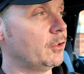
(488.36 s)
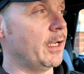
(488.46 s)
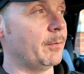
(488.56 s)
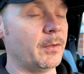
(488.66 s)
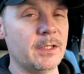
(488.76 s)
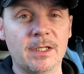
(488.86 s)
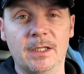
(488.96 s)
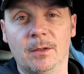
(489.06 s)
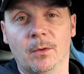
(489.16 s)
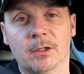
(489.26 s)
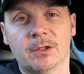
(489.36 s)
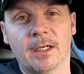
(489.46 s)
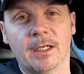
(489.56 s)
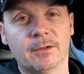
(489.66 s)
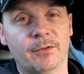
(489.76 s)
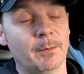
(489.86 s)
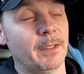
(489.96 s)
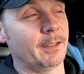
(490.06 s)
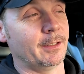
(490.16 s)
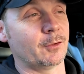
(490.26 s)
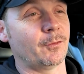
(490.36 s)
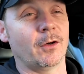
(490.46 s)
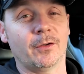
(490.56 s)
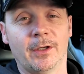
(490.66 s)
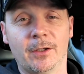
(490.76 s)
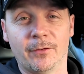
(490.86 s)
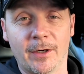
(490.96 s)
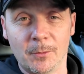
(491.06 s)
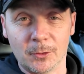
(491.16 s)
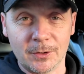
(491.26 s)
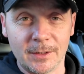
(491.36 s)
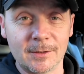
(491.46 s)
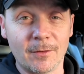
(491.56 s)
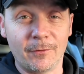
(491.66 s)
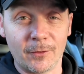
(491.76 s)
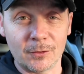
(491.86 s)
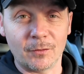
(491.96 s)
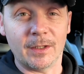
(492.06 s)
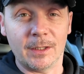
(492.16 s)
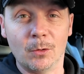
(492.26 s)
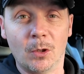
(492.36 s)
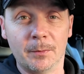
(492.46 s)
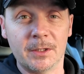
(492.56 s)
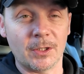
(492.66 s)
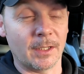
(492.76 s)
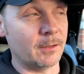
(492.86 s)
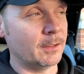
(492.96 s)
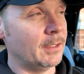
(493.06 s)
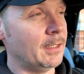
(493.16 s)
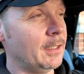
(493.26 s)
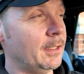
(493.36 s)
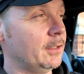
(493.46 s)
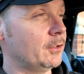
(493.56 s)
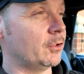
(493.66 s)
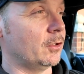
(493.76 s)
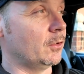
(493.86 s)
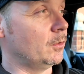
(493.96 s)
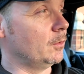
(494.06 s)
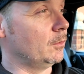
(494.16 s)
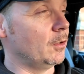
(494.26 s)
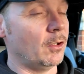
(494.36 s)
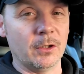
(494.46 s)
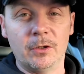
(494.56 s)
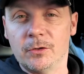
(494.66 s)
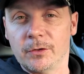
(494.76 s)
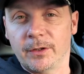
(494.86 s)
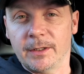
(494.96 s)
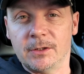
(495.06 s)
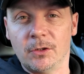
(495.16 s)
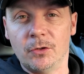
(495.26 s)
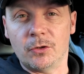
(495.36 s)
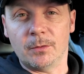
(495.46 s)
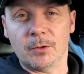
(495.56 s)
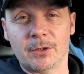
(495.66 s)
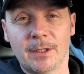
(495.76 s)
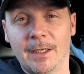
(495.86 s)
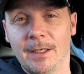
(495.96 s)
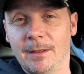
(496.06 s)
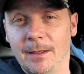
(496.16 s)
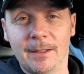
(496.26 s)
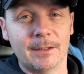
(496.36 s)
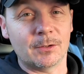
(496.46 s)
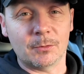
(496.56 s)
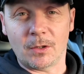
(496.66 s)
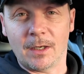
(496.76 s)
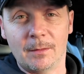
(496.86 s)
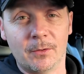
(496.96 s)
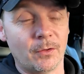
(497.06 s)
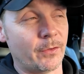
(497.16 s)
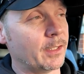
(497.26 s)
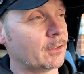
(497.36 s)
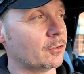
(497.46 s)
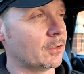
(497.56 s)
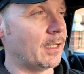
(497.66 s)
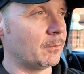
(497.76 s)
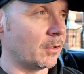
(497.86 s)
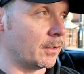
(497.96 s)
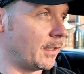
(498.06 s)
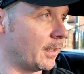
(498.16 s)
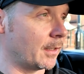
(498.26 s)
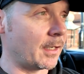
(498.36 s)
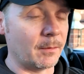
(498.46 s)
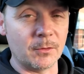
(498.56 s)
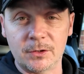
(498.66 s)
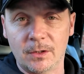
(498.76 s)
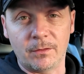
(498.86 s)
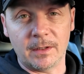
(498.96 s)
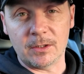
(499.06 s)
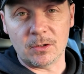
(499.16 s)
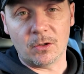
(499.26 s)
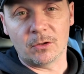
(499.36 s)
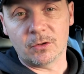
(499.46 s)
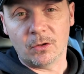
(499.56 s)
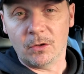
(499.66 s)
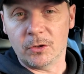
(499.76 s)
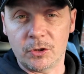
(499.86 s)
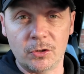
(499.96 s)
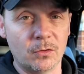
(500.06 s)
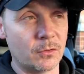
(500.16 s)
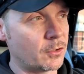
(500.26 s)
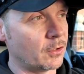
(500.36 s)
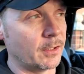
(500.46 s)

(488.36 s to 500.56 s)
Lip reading: So yeah, I appreciate you watching, guys. If you made it this far, thank you very much. It is the first video on my channel, so all the usual things that YouTubers say, like, subscribe and all that, because I'm going to take the cameras and the rigs along to all the shows.